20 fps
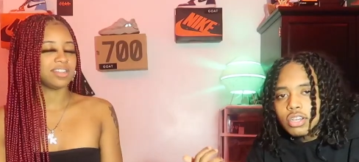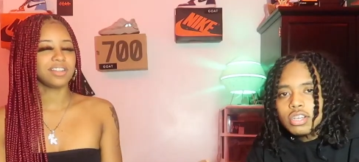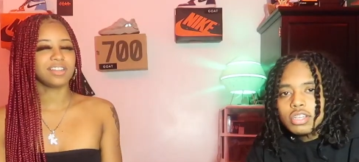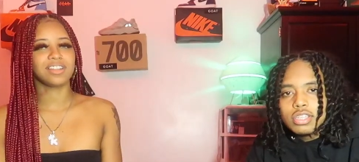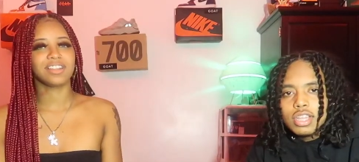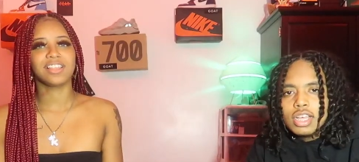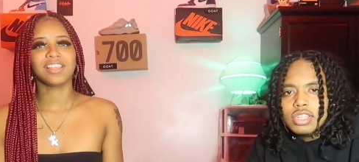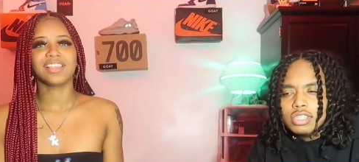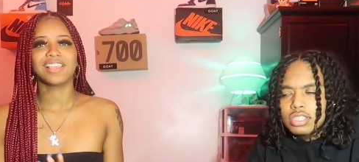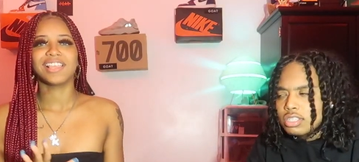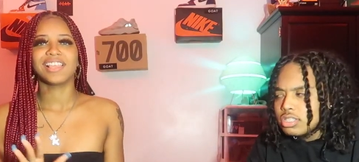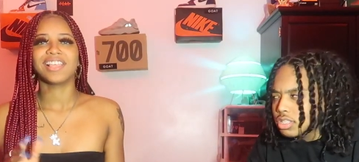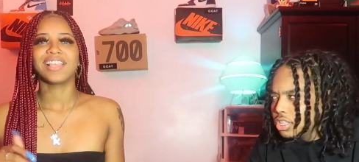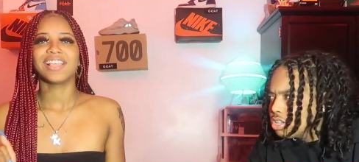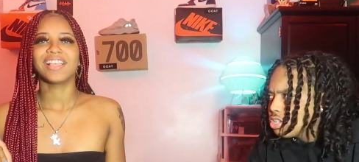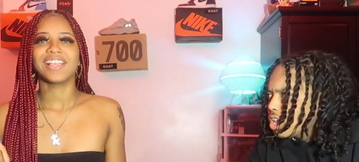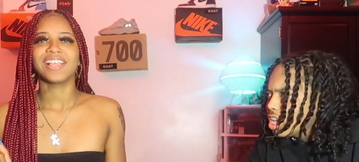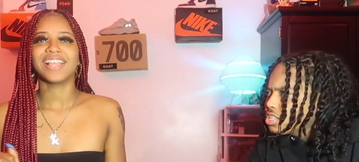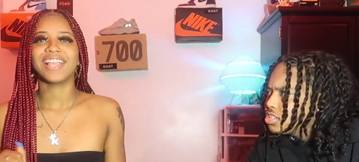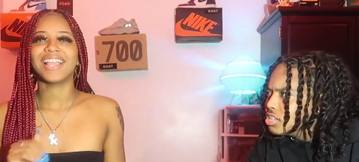Speaker 1: Good. That's
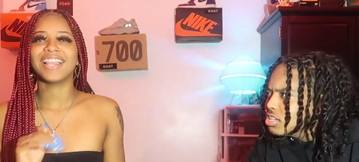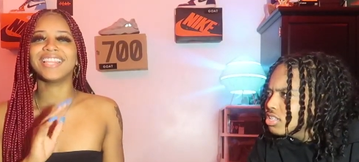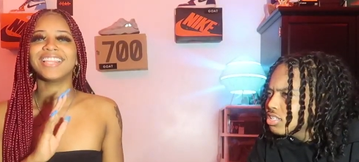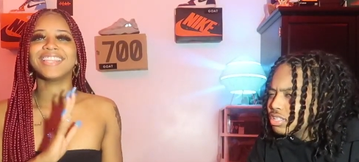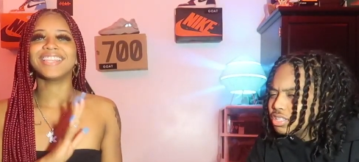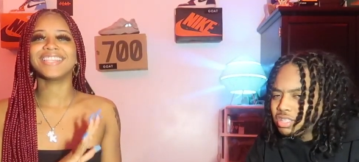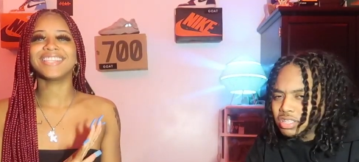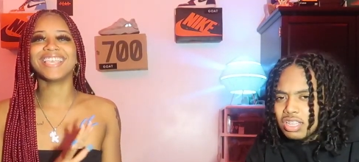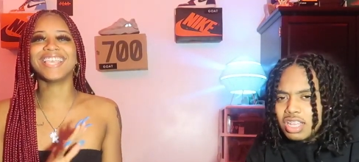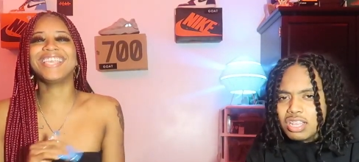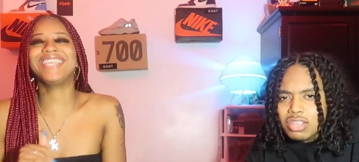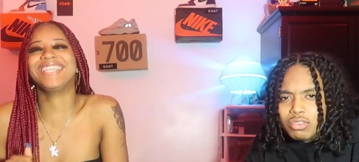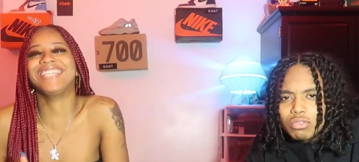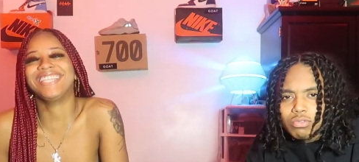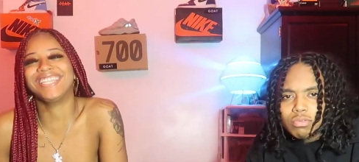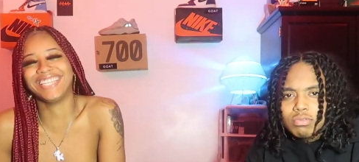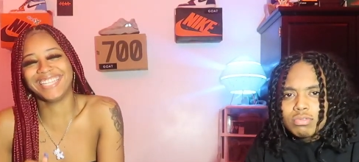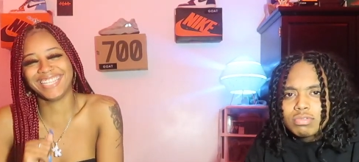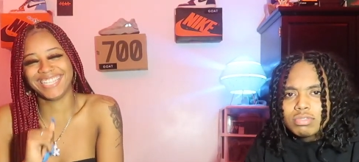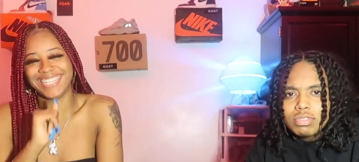that's good. Thank
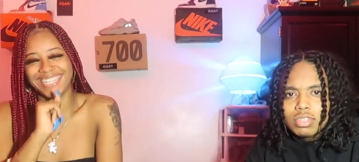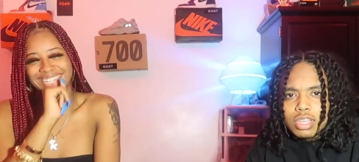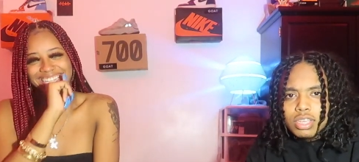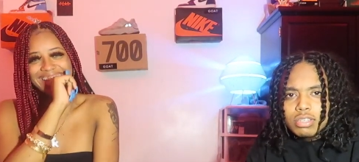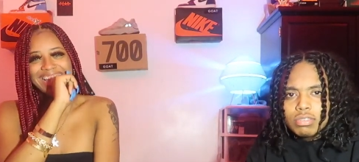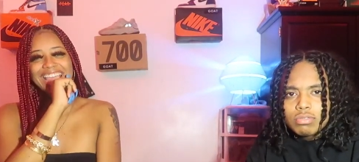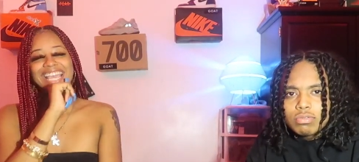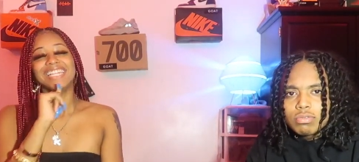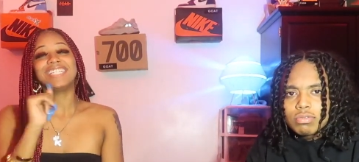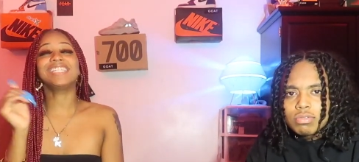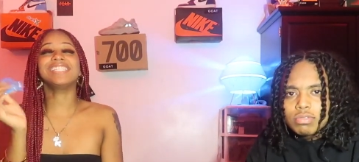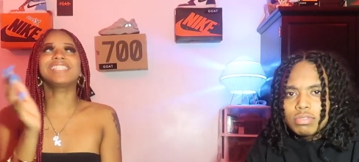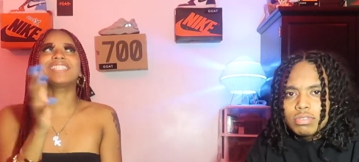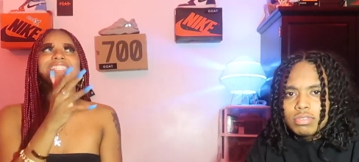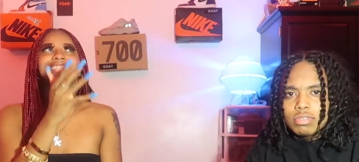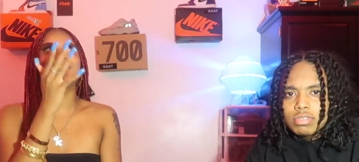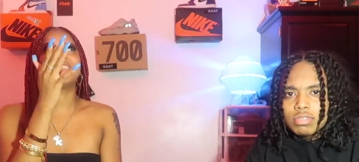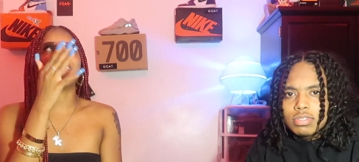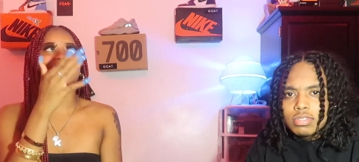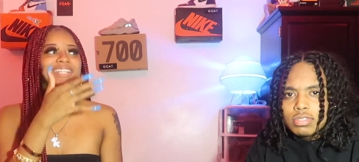
Speaker 2: you. Thank you. Just
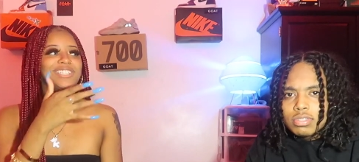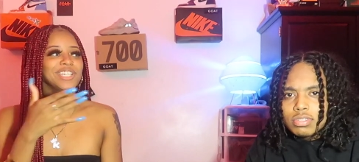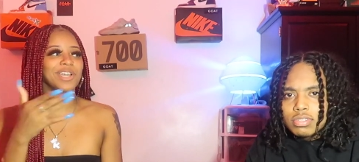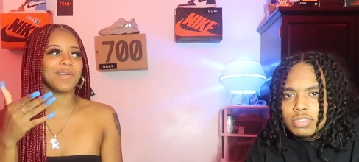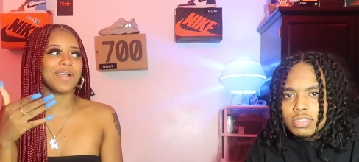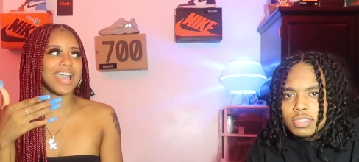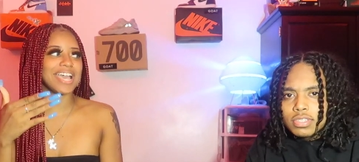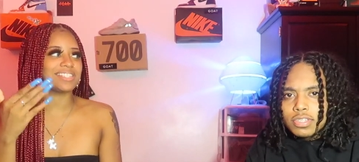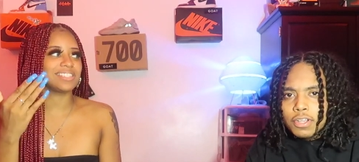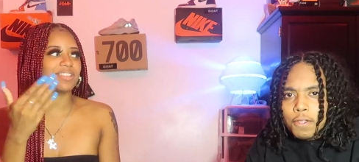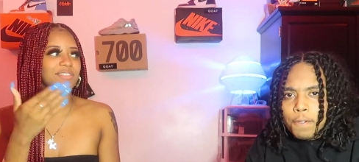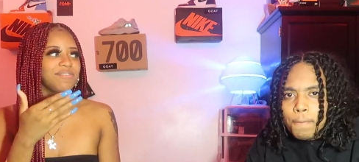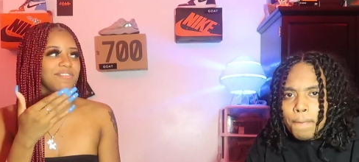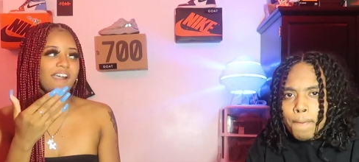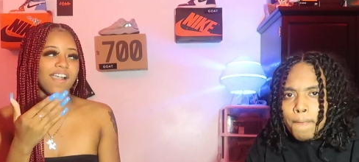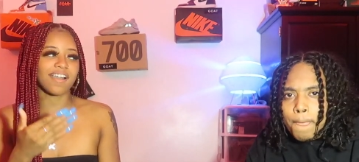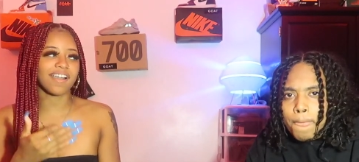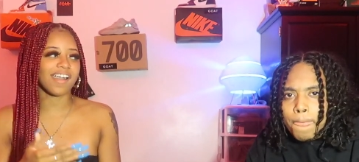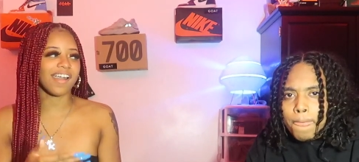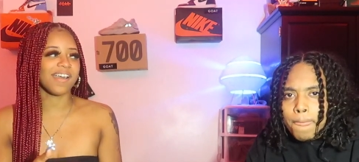to shut your ass the
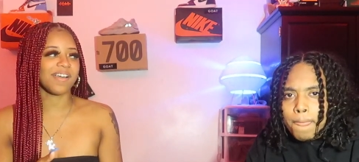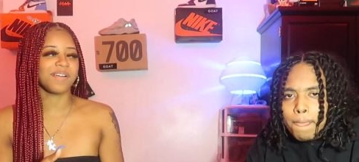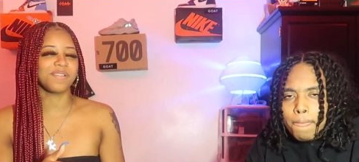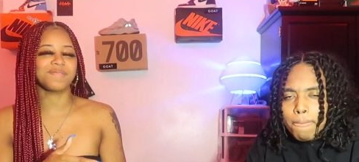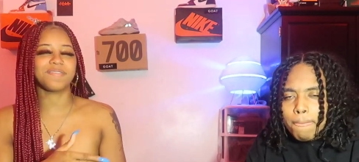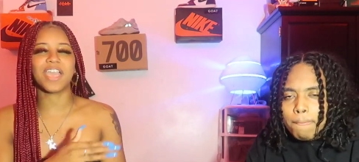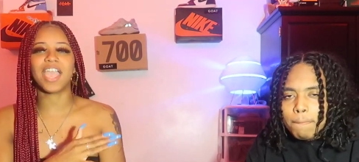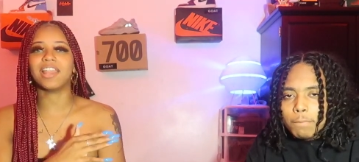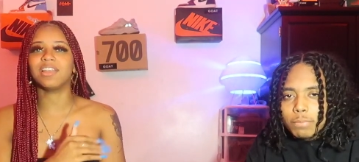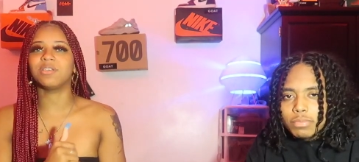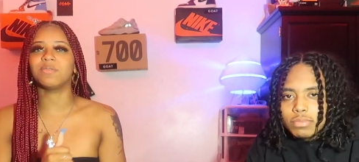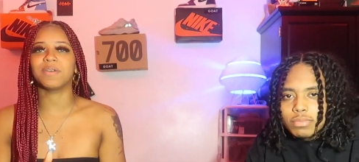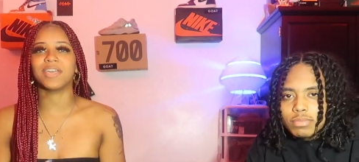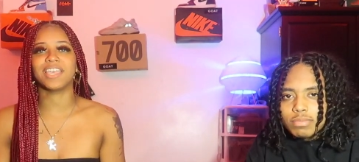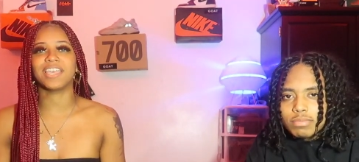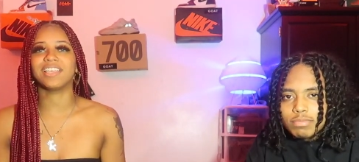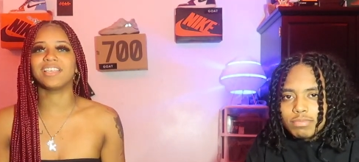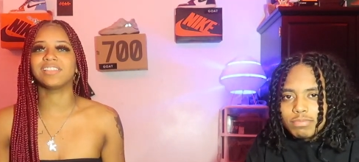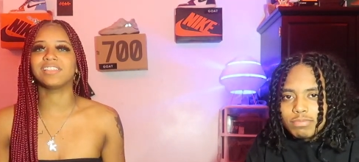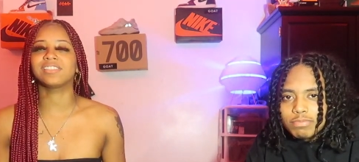fuck up.
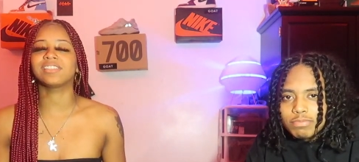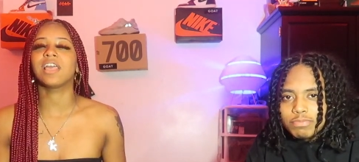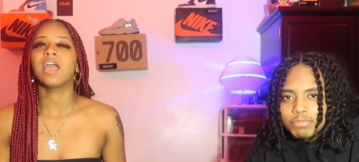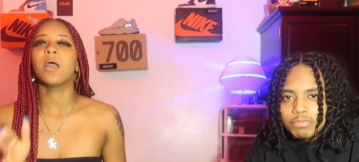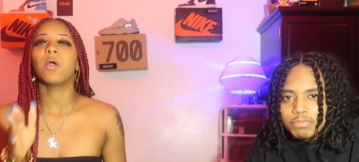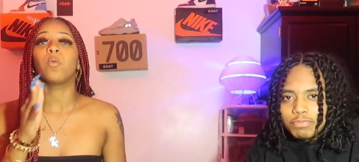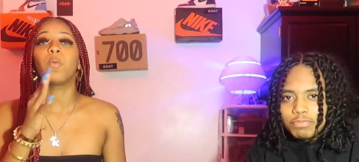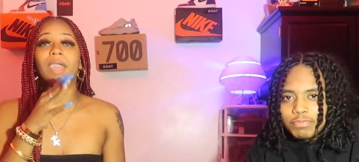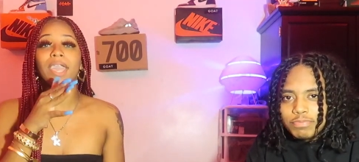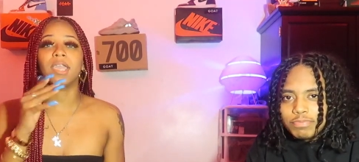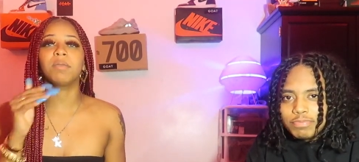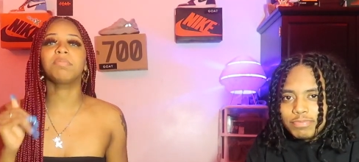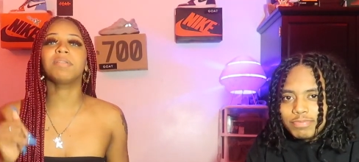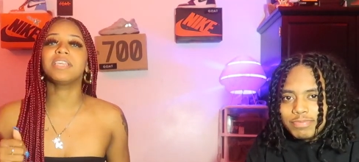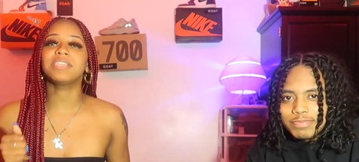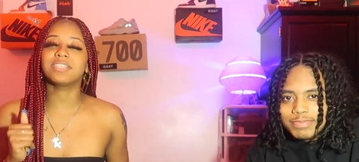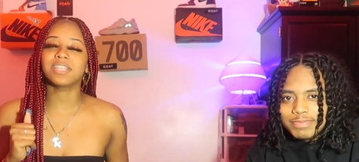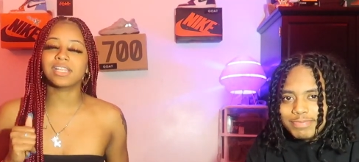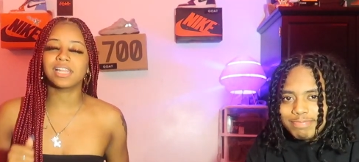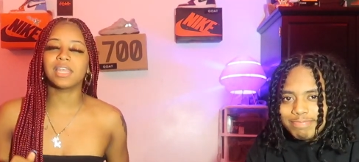Anyways, when he
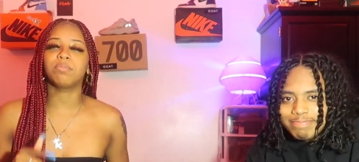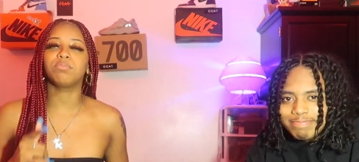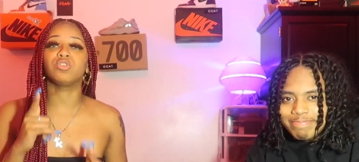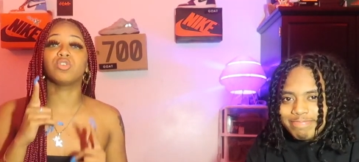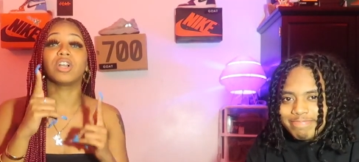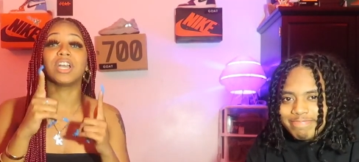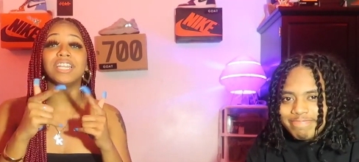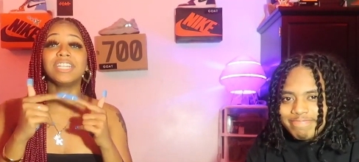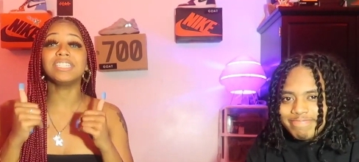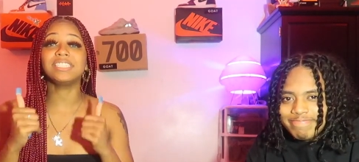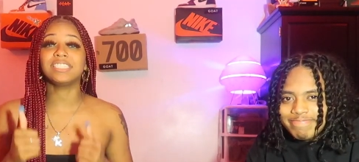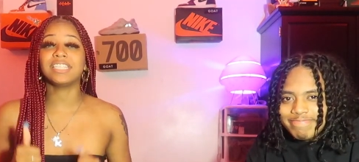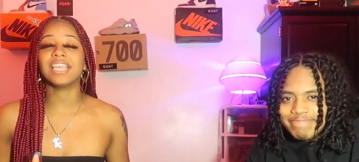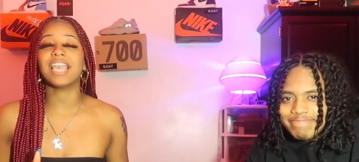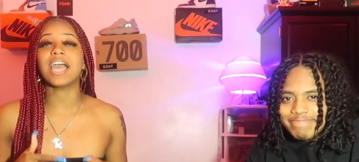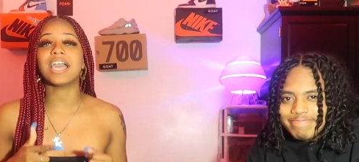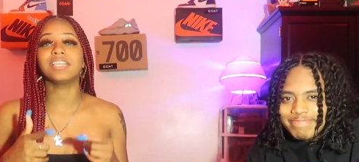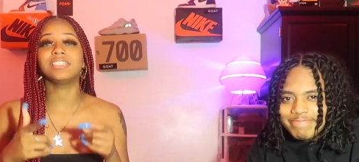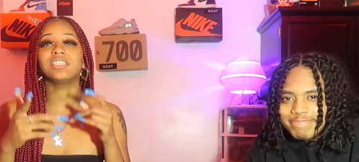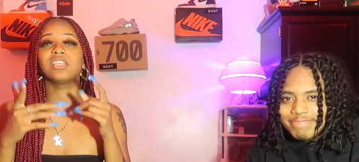plays the clip, you're gonna see.
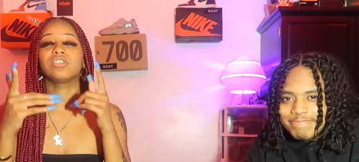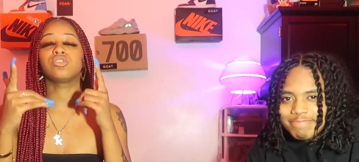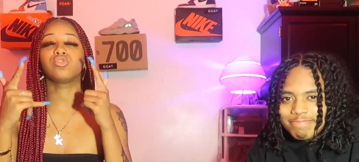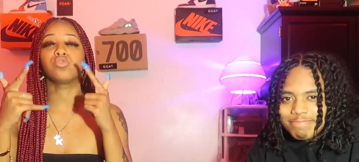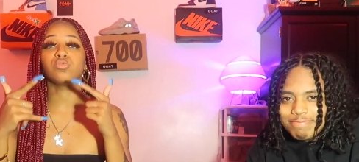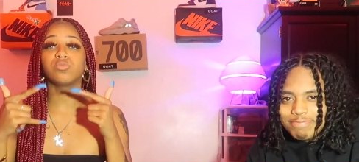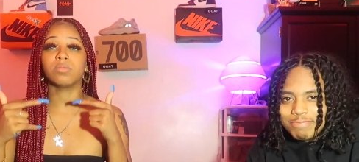I said two